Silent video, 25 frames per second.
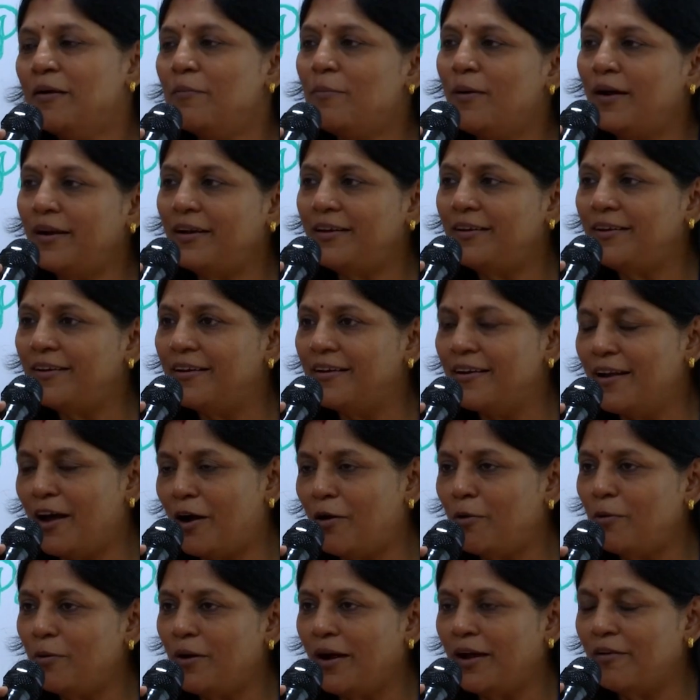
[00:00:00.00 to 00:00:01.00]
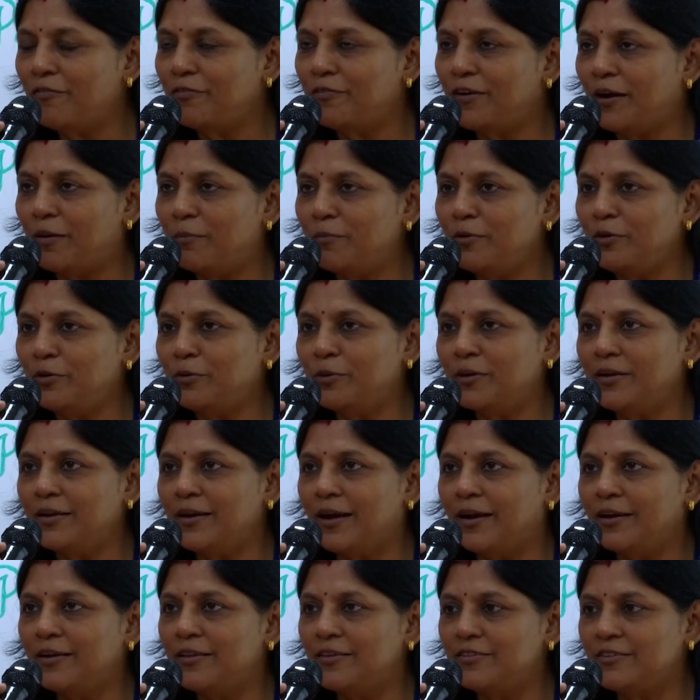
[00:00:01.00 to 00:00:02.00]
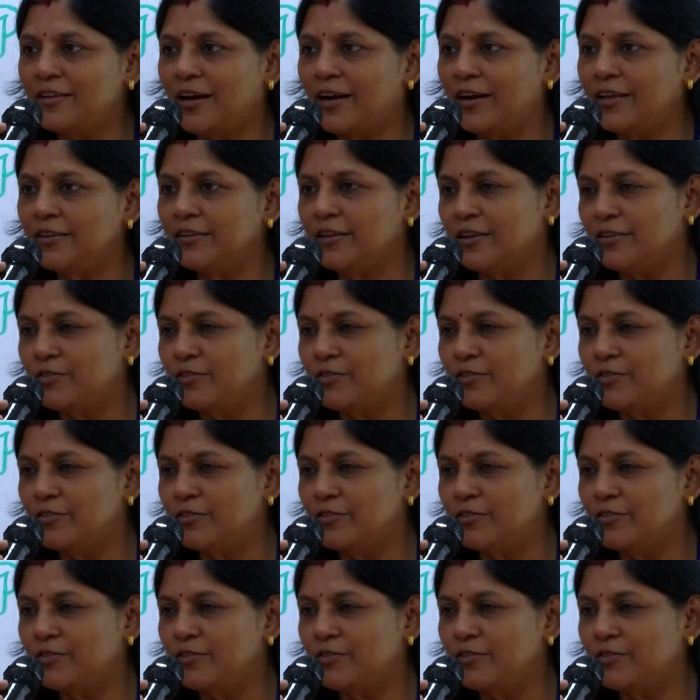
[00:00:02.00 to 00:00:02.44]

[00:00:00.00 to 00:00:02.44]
But now I've come to an understanding,